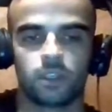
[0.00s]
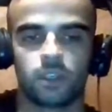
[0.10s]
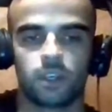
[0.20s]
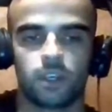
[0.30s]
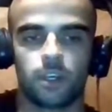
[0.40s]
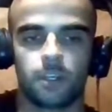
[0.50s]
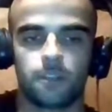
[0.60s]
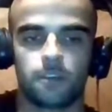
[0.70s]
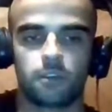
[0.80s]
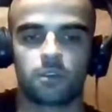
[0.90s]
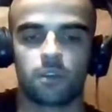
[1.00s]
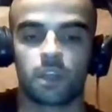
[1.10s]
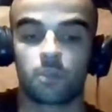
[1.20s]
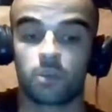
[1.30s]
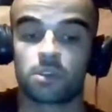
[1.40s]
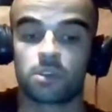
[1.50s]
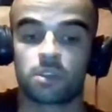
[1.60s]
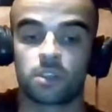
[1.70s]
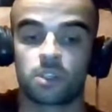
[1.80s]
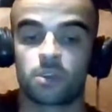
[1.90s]
And that
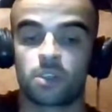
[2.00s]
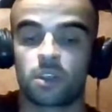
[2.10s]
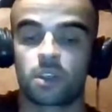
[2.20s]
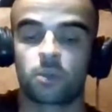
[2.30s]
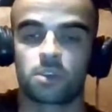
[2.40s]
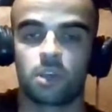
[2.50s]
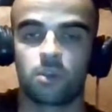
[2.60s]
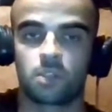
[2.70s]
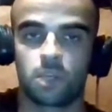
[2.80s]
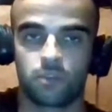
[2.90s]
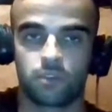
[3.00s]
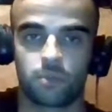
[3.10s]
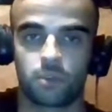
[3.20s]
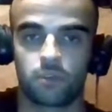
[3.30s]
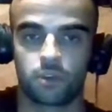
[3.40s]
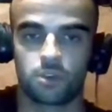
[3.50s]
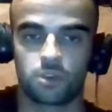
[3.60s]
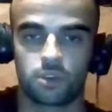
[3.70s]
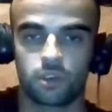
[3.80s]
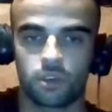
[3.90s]
was, as I was saying, that was an outcome from the
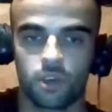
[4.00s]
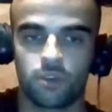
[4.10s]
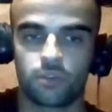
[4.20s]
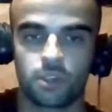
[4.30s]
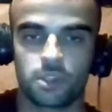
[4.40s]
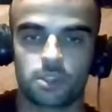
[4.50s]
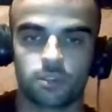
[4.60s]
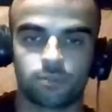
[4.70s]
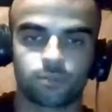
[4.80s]
first conference.